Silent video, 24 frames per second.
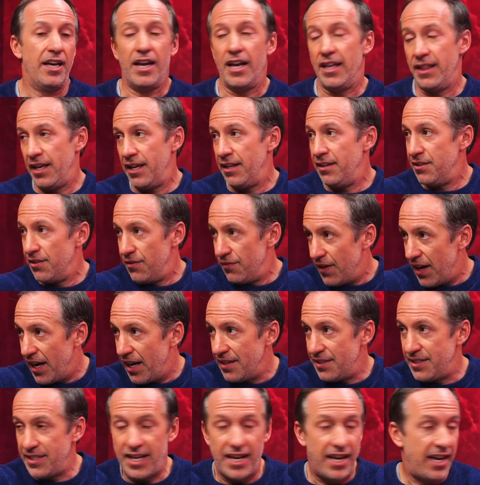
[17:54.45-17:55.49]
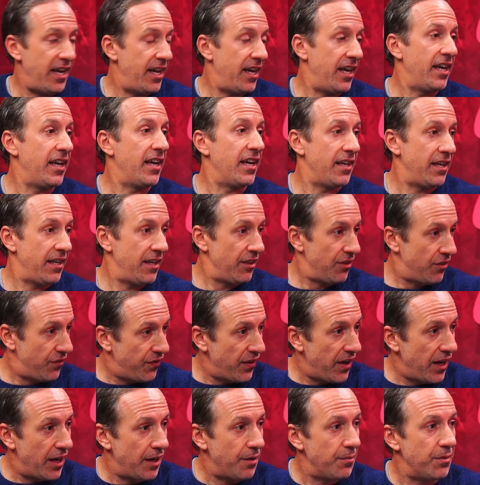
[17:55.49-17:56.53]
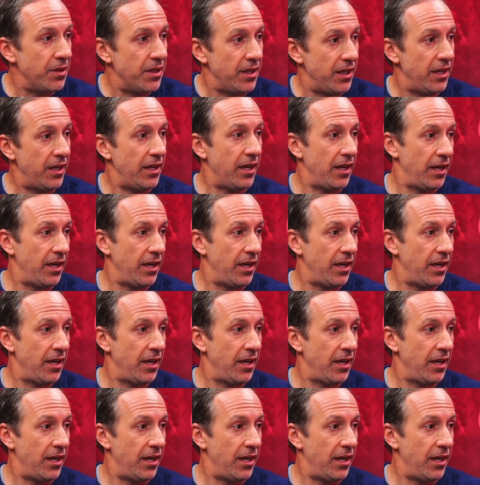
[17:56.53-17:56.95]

and then Davante and his family,